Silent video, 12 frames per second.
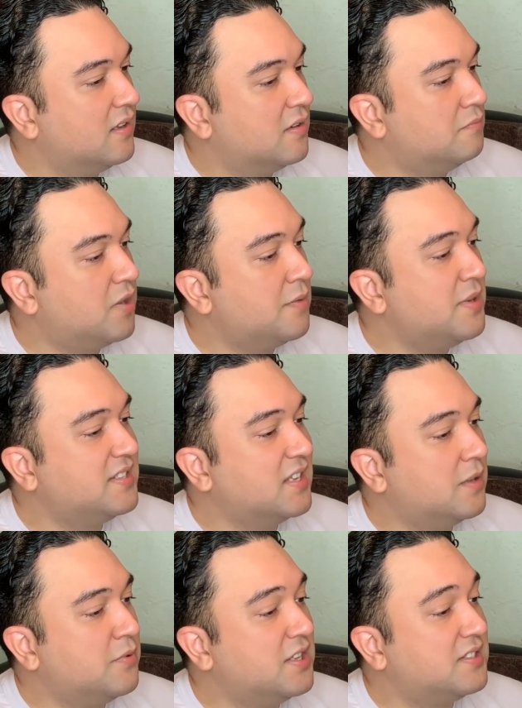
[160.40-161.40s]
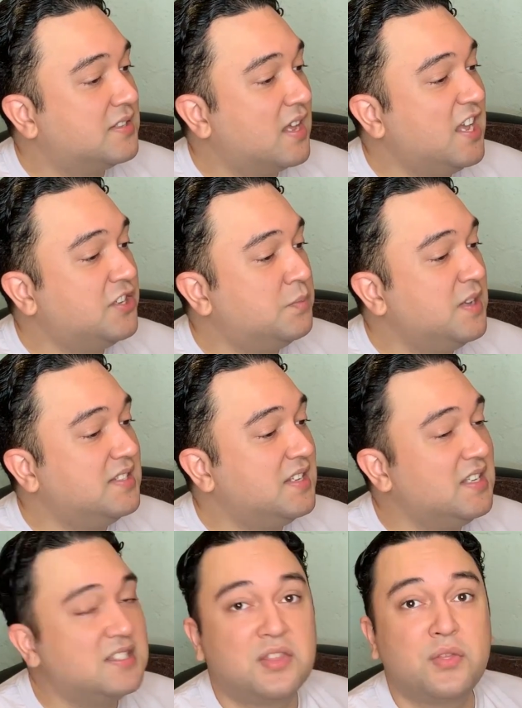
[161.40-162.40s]
Barbie celebrates
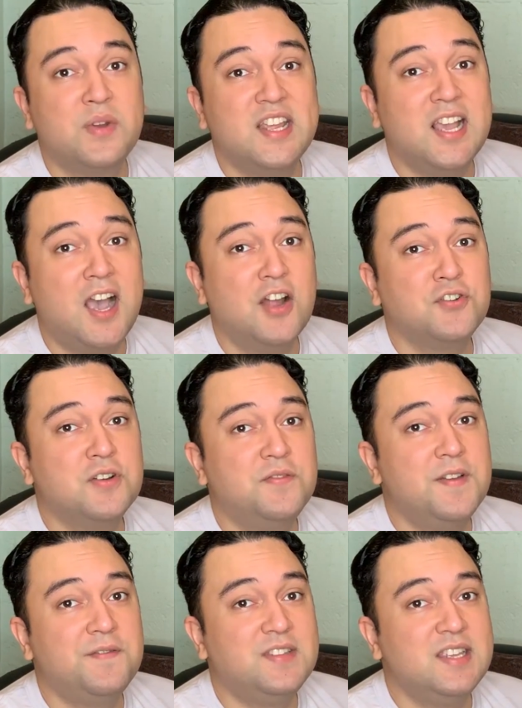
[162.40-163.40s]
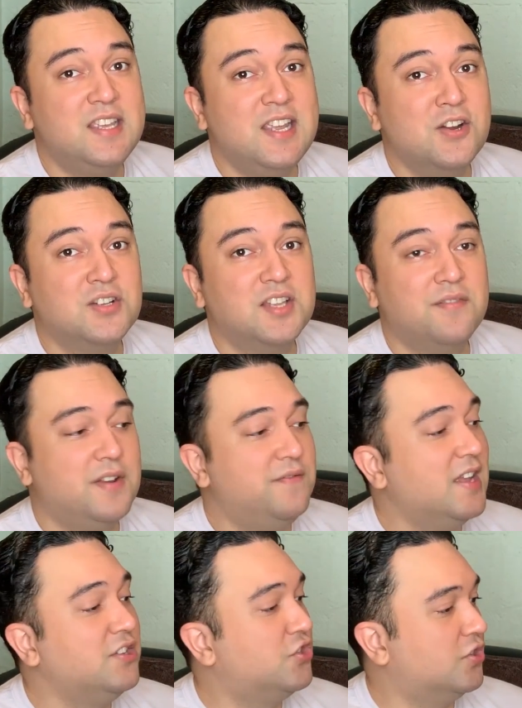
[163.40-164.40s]
HBC's 350 years of
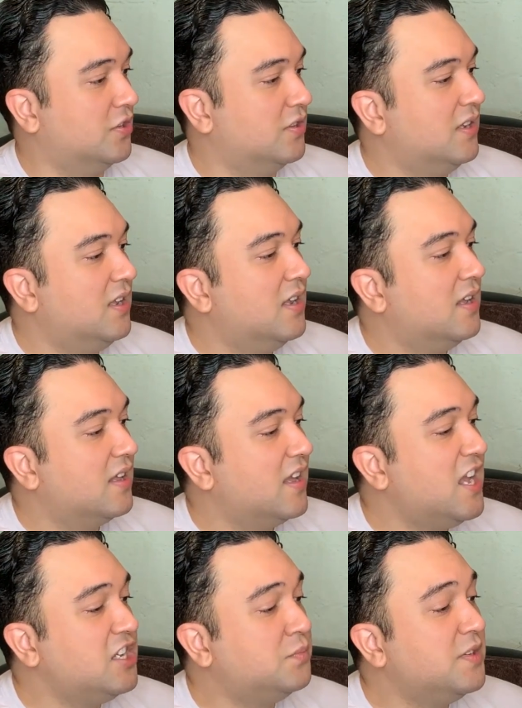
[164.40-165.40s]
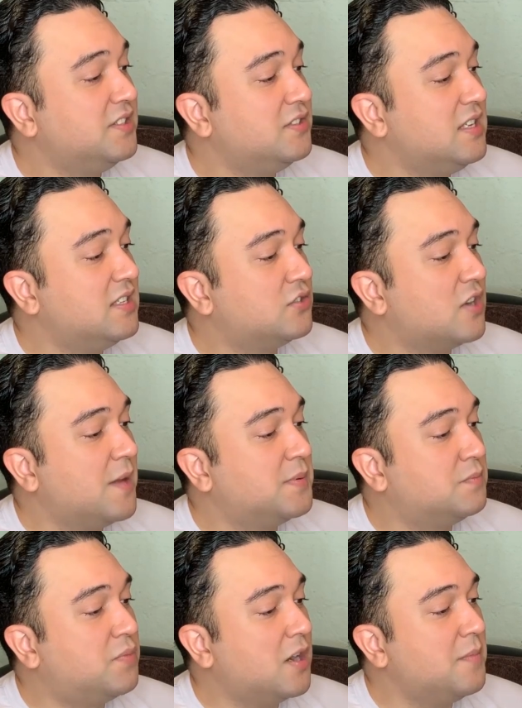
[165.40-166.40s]
adventure. HBC Stripes
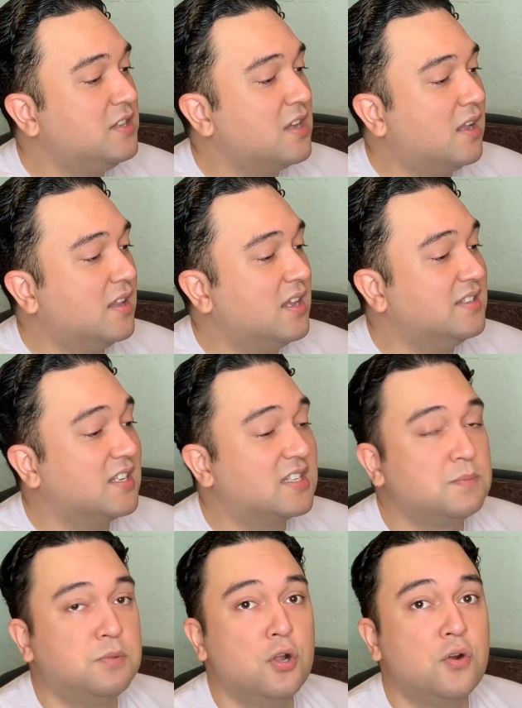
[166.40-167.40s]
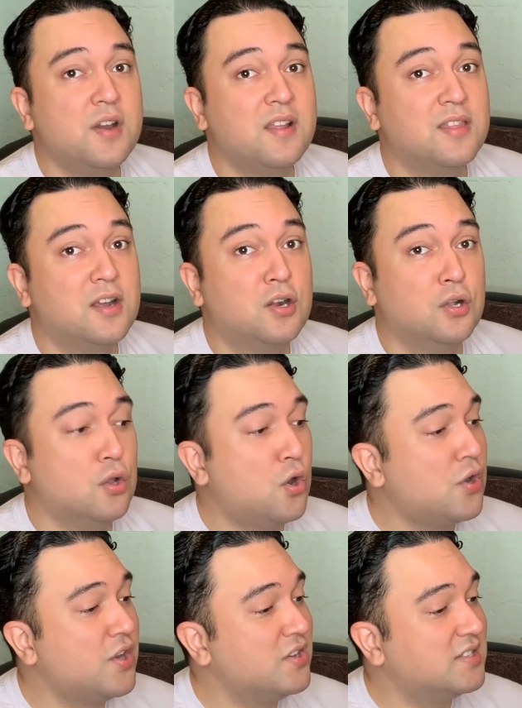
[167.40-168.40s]
Barbie doll is exploring the
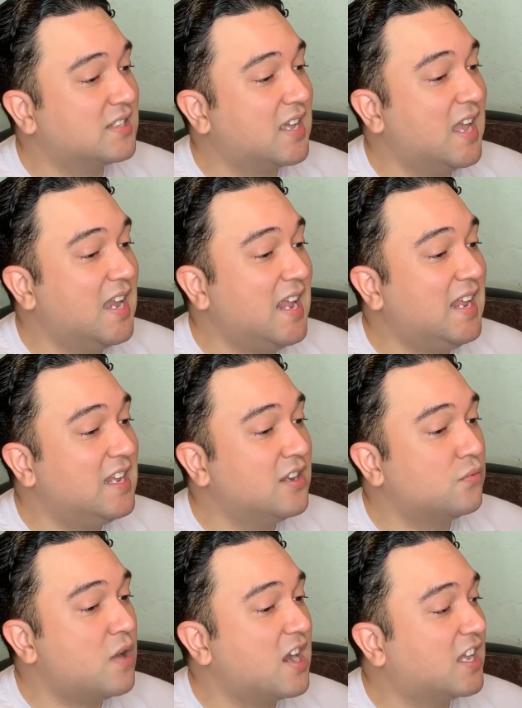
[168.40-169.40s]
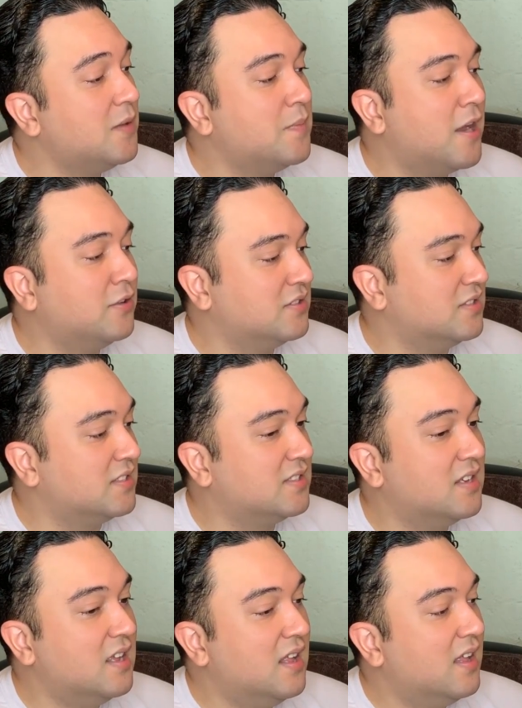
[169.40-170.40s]
glorious Canadian Rocky Mountains,
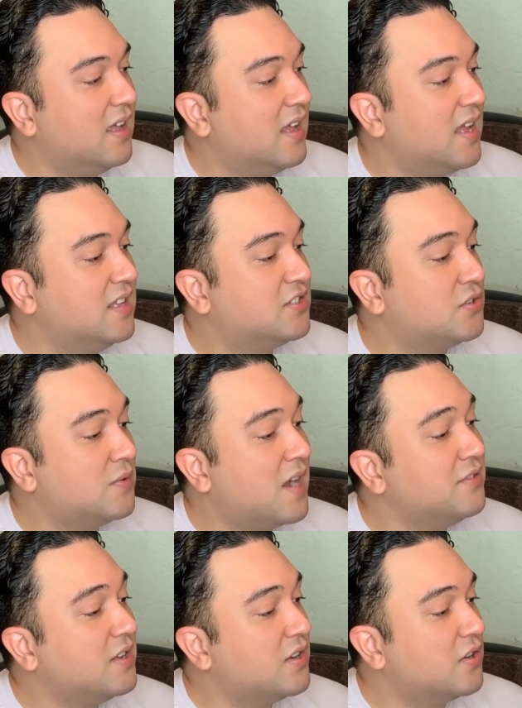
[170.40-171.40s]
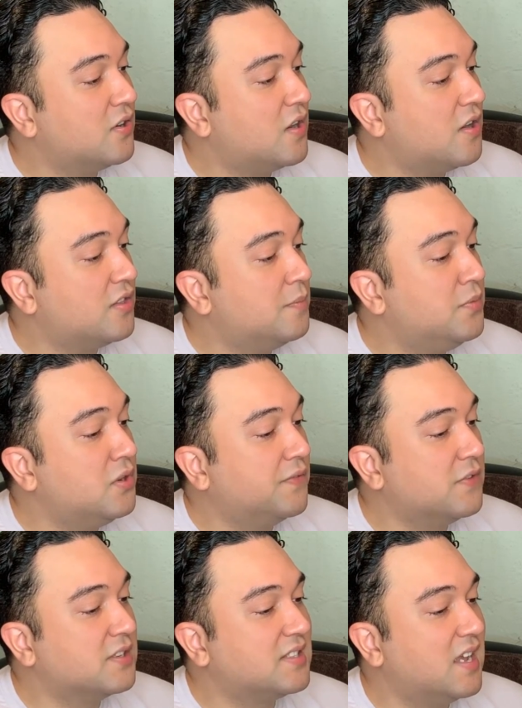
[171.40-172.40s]
and surrounding her are the
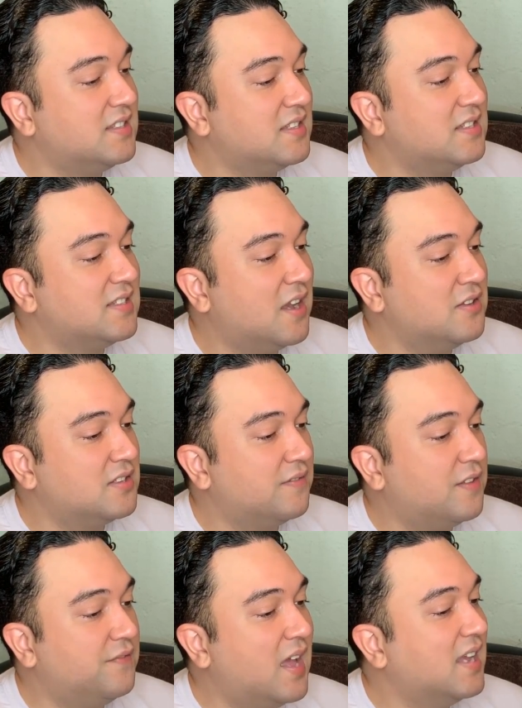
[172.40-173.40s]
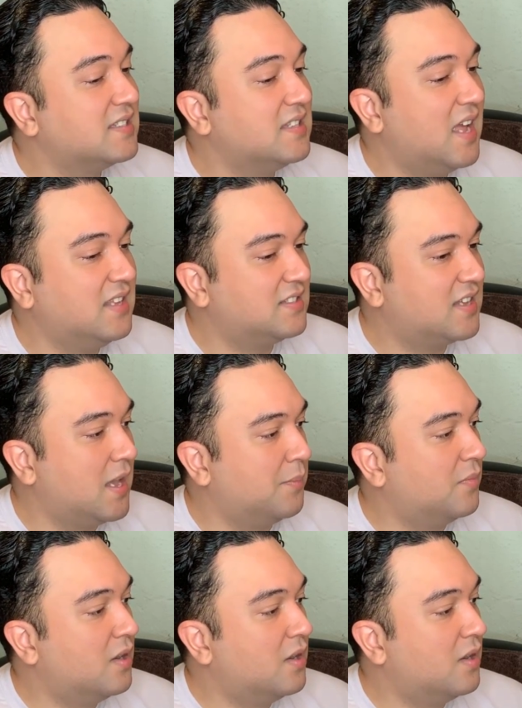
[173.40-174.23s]
beautiful sights and sounds of the vast landscape.